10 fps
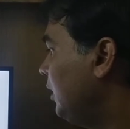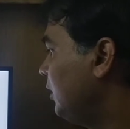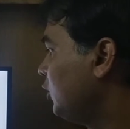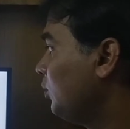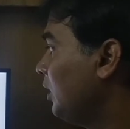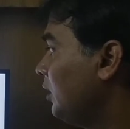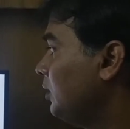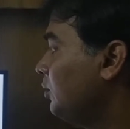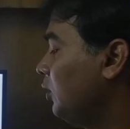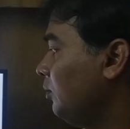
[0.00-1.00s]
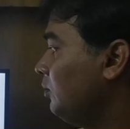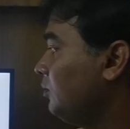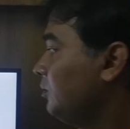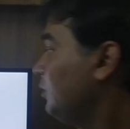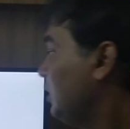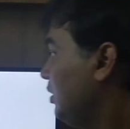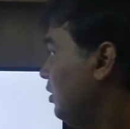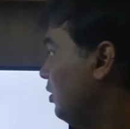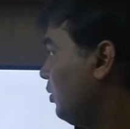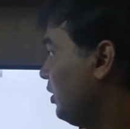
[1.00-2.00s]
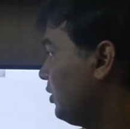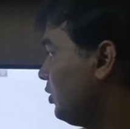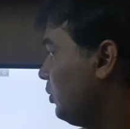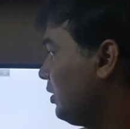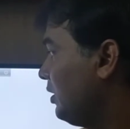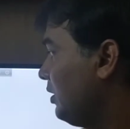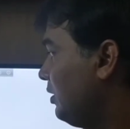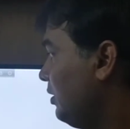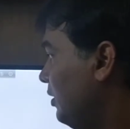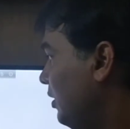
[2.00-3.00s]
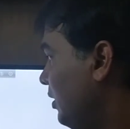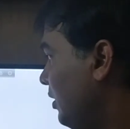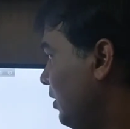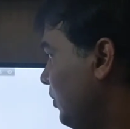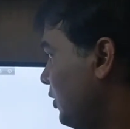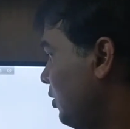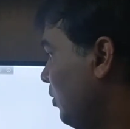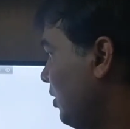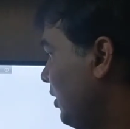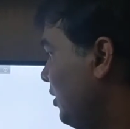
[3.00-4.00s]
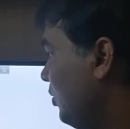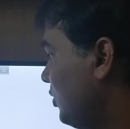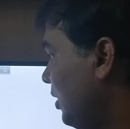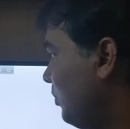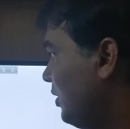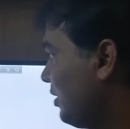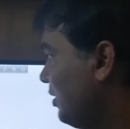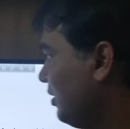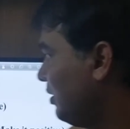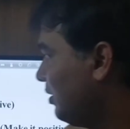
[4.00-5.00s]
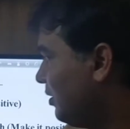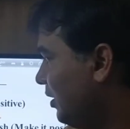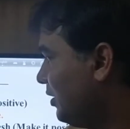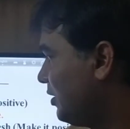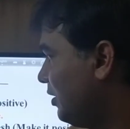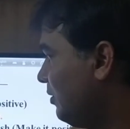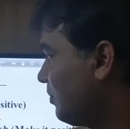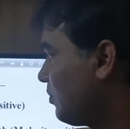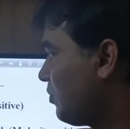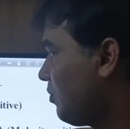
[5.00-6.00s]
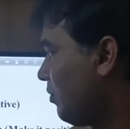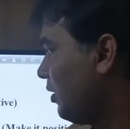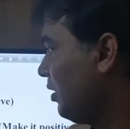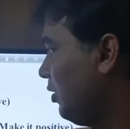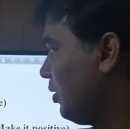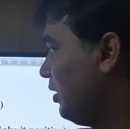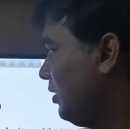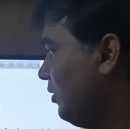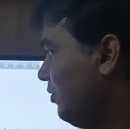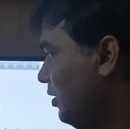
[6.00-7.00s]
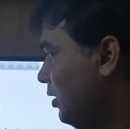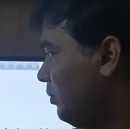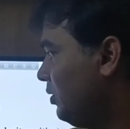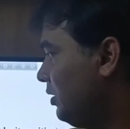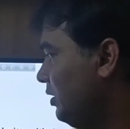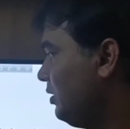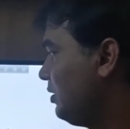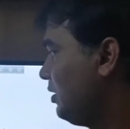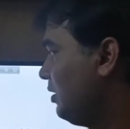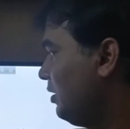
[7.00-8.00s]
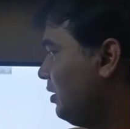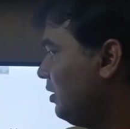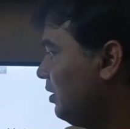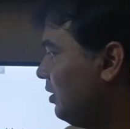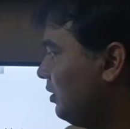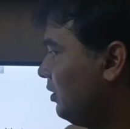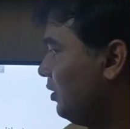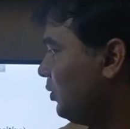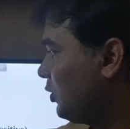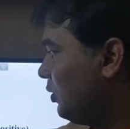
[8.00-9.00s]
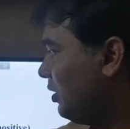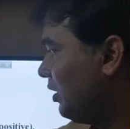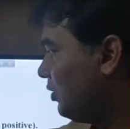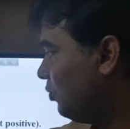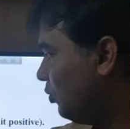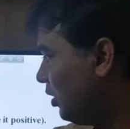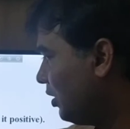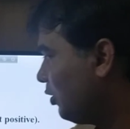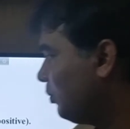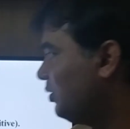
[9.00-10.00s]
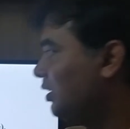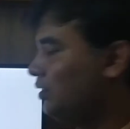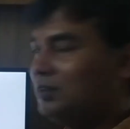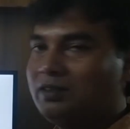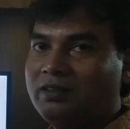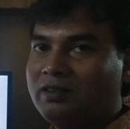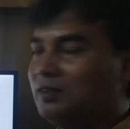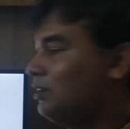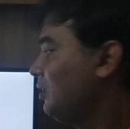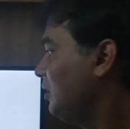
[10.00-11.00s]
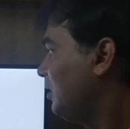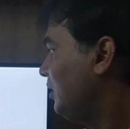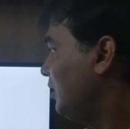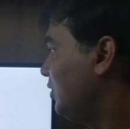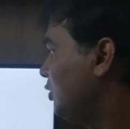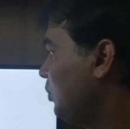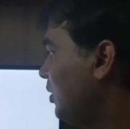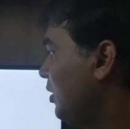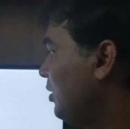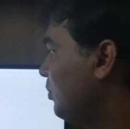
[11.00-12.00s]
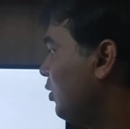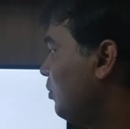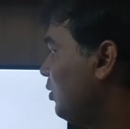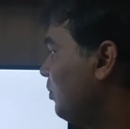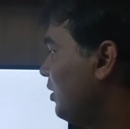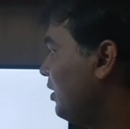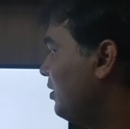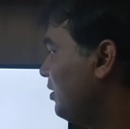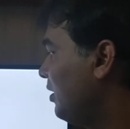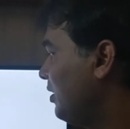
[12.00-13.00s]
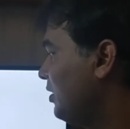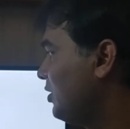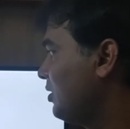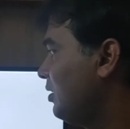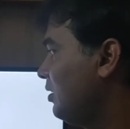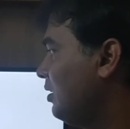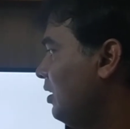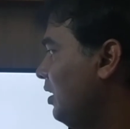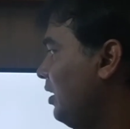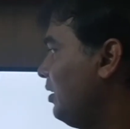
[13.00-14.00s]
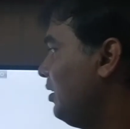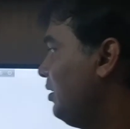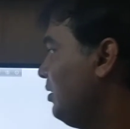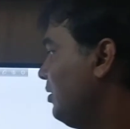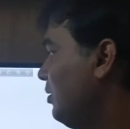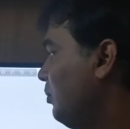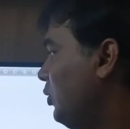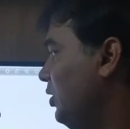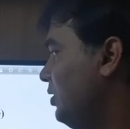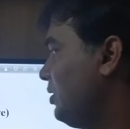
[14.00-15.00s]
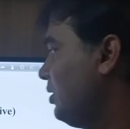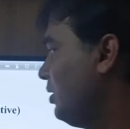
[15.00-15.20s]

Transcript: superlative form. Okay, so we can first of all write down subject Tennyson. Okay, then verb is, then we should write one of the, then superlative form of great, greatest, and then poets.